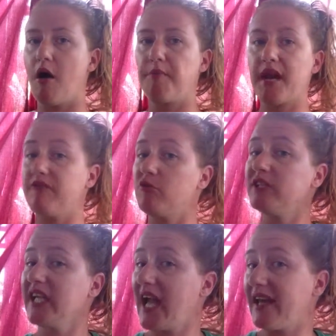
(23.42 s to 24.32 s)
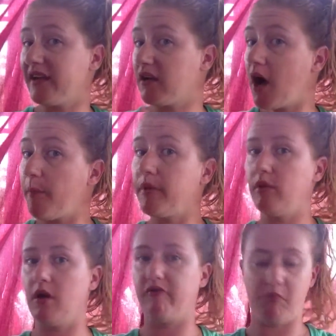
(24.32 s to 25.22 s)
But I've only had a couple
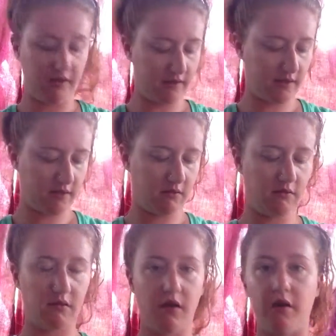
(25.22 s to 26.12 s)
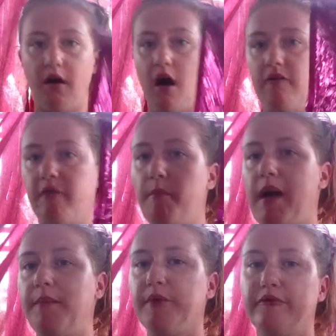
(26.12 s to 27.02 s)
of months of
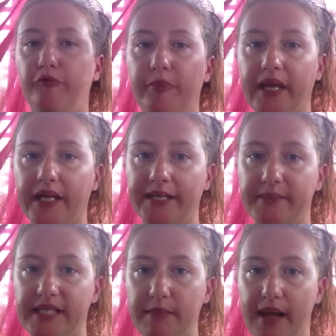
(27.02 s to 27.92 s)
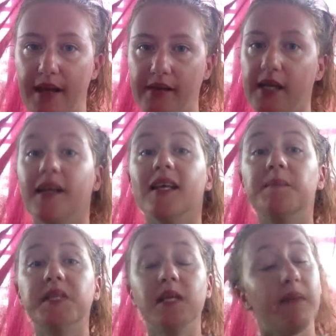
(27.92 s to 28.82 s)
my beautiful pink Ipsy bag. And
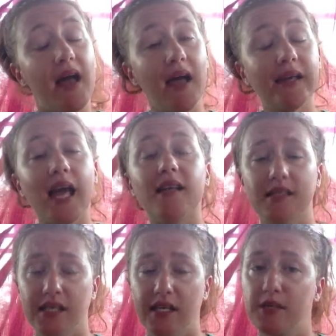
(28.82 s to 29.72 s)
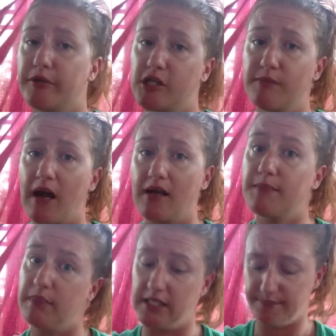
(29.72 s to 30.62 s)
Ipsy bag has kicked Birchbox
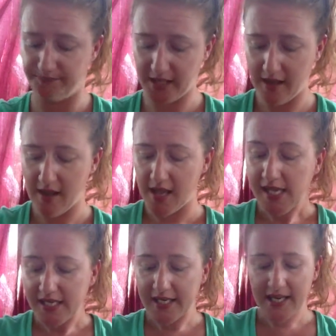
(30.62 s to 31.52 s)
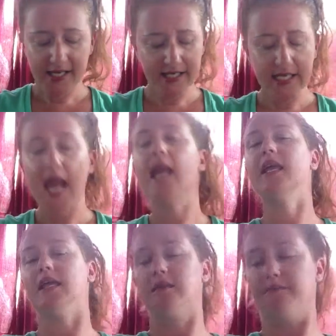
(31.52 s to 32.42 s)
butt. It has
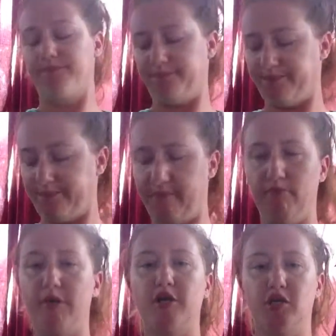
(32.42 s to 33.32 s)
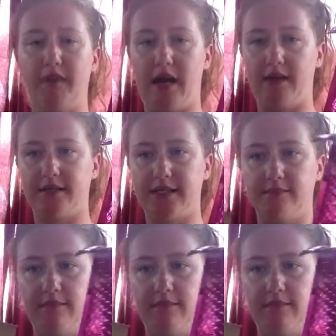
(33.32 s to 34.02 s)
taken Birchbox.